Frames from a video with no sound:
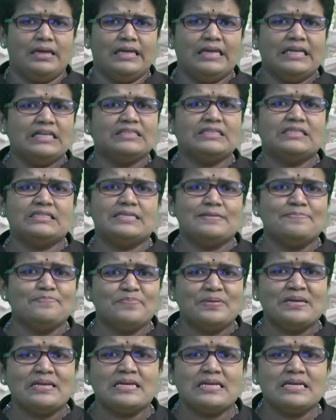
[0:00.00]
is
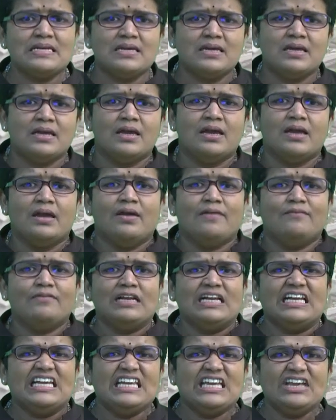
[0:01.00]
simply
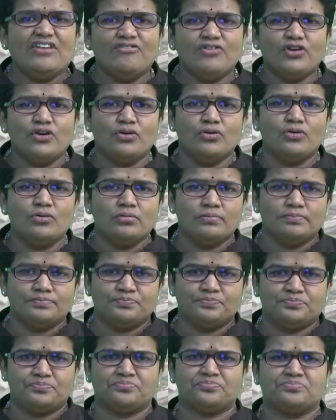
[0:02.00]
will give you
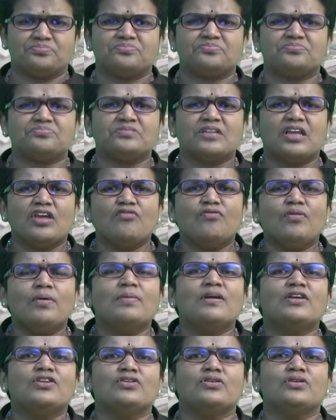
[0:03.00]

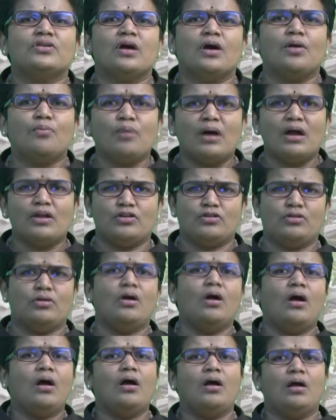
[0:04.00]
information about
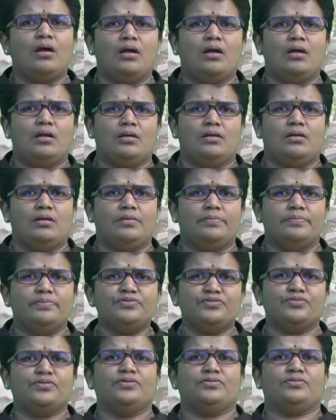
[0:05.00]
your
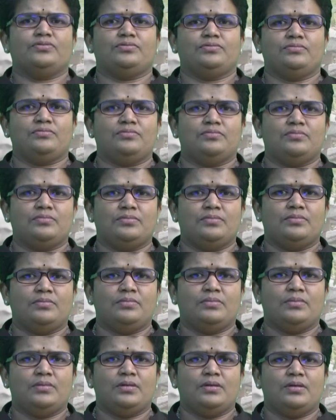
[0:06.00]
business.
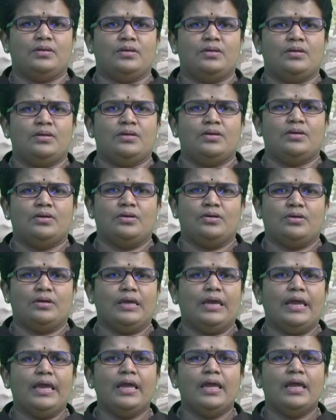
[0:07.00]

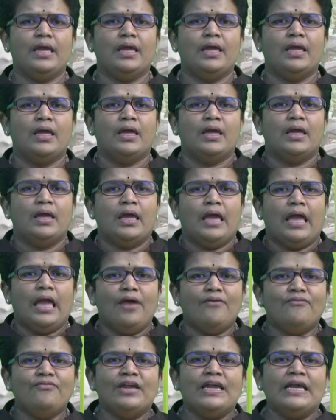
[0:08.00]
Okay,
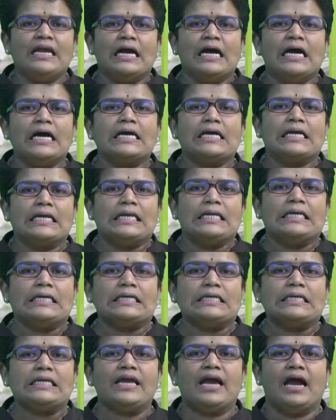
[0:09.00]
having a
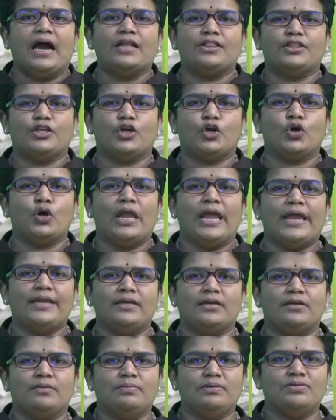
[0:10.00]
clearly
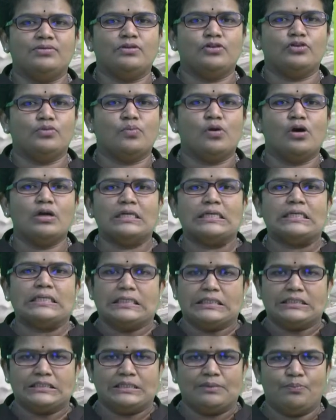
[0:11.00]
articulated business model
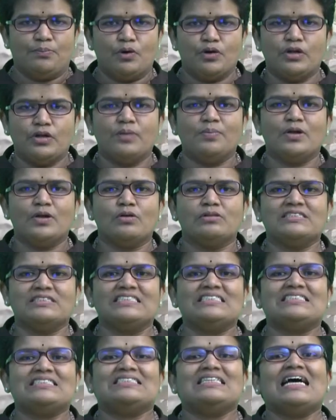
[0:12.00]
is important because
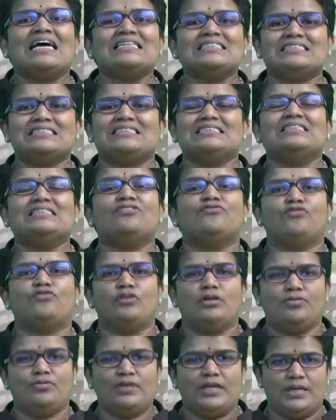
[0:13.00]
it does the
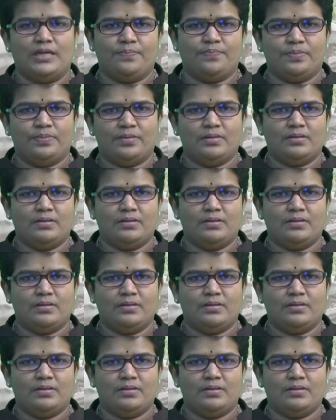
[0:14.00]
following.